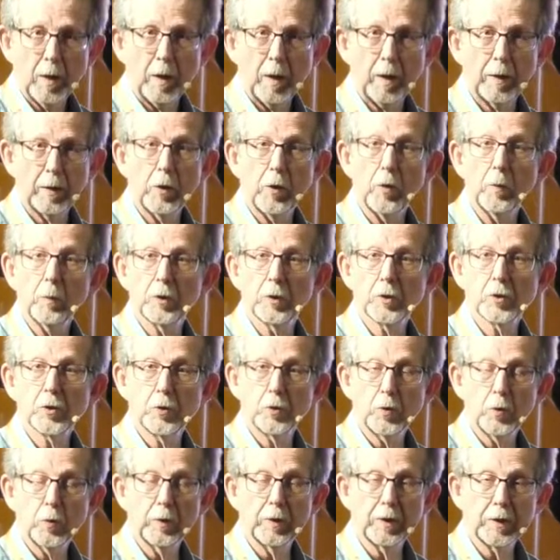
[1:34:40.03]
And humans
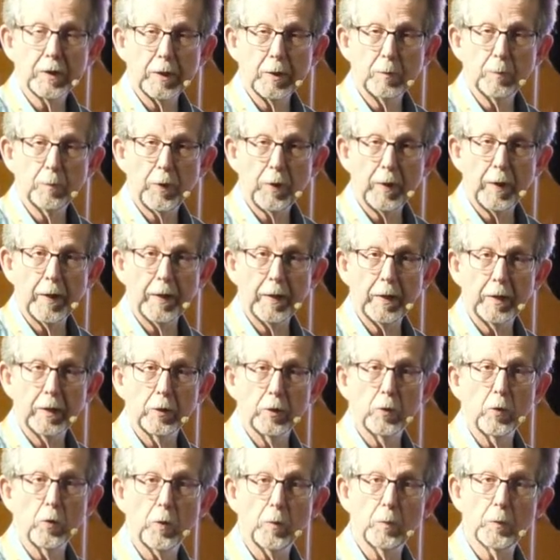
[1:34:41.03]
do indeed play
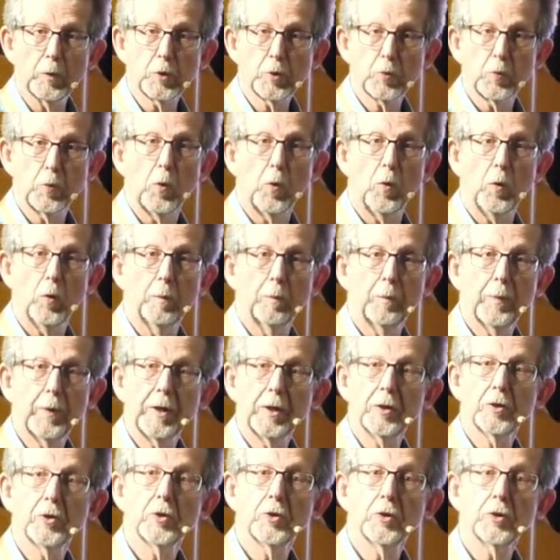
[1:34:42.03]
an enormous role,
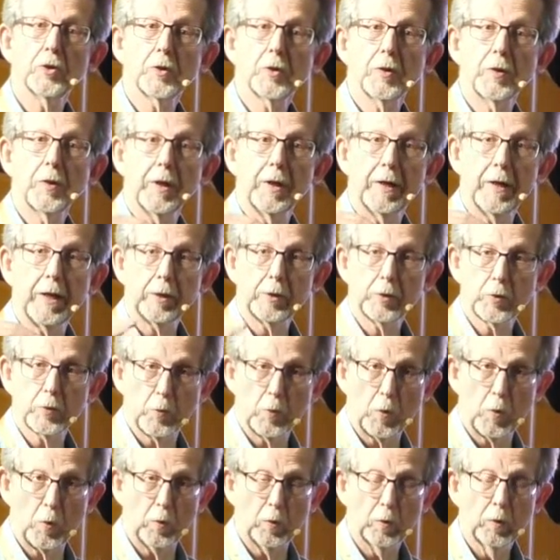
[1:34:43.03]
but it's just the next
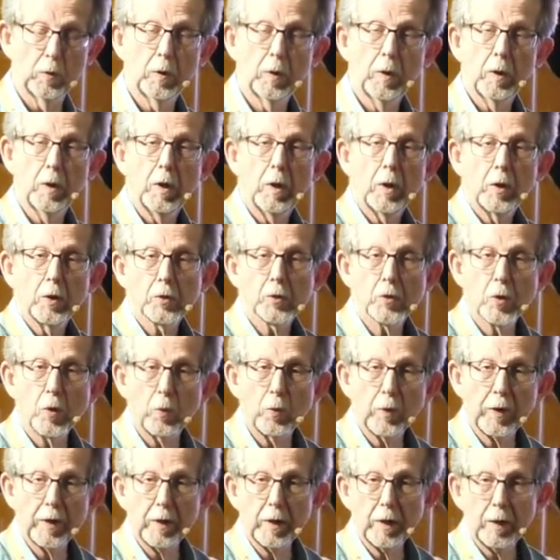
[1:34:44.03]
role. So
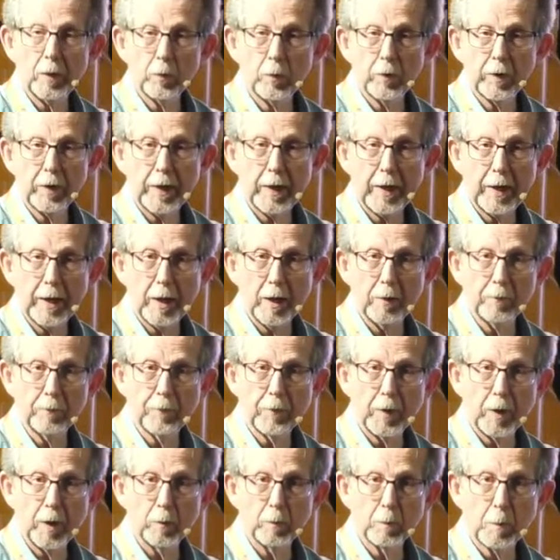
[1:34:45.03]
we
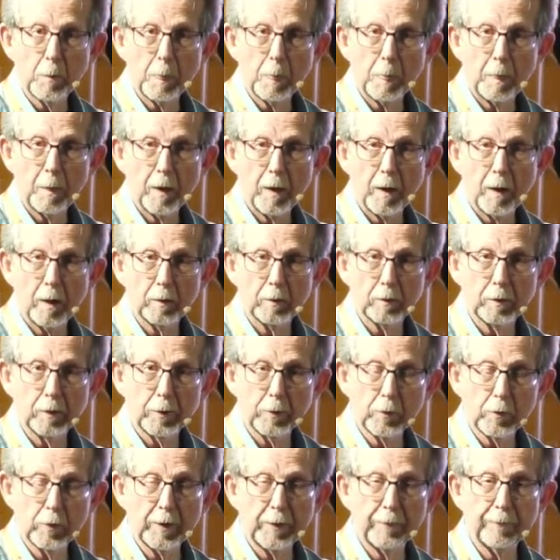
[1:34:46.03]
have
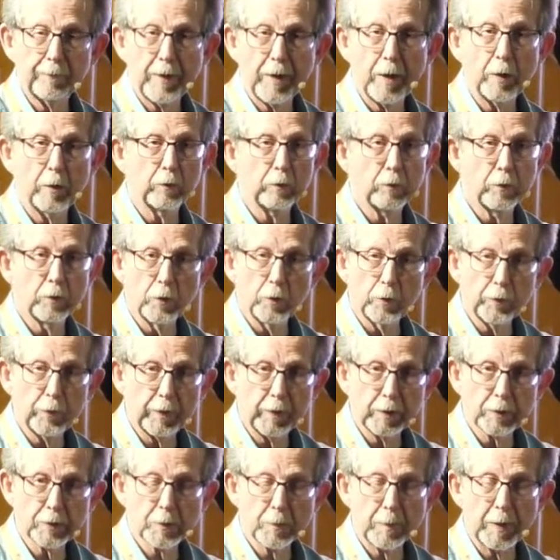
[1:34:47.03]
literally found new
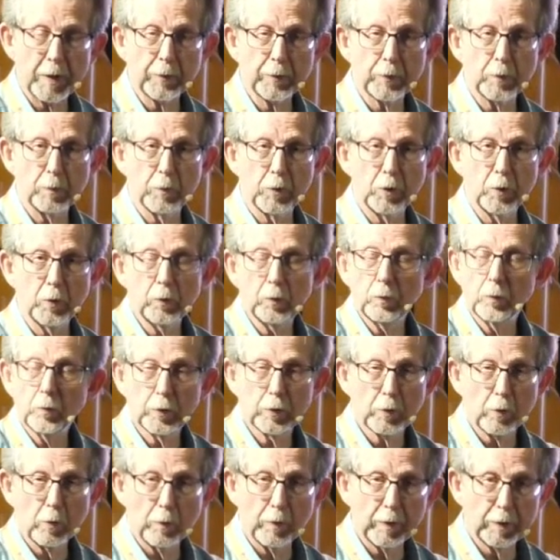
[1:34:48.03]
things about the moon.
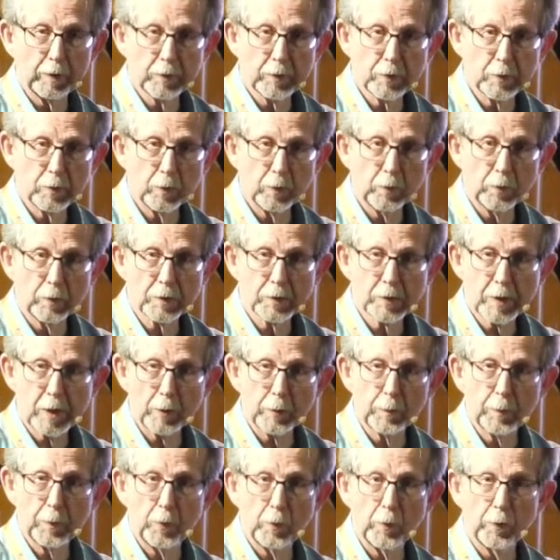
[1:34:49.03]
We're going to the
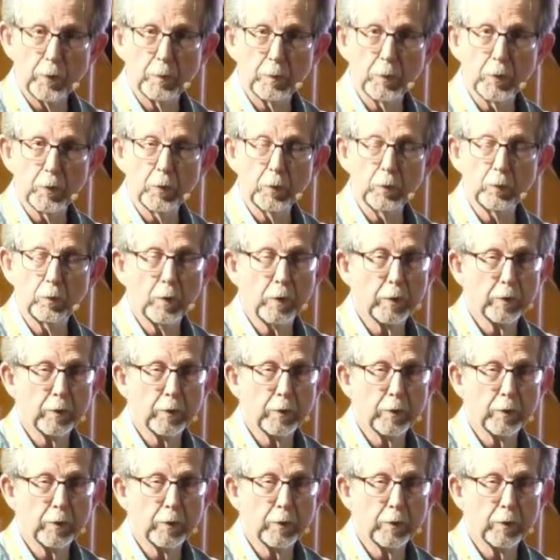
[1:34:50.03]
South Pole of the moon,